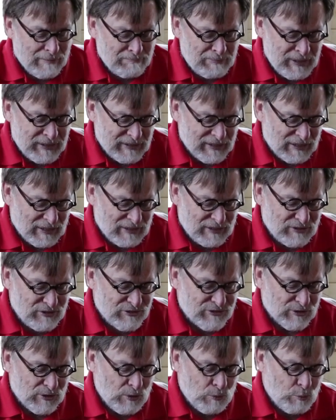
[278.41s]

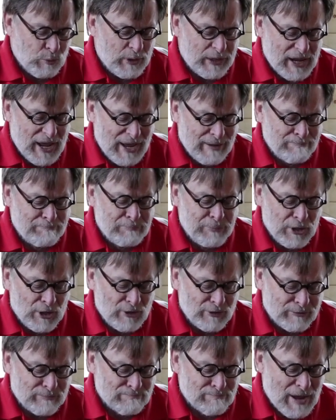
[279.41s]
because when I
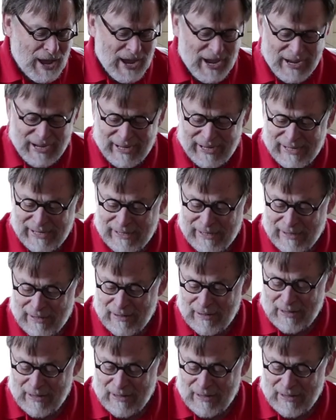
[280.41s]
built my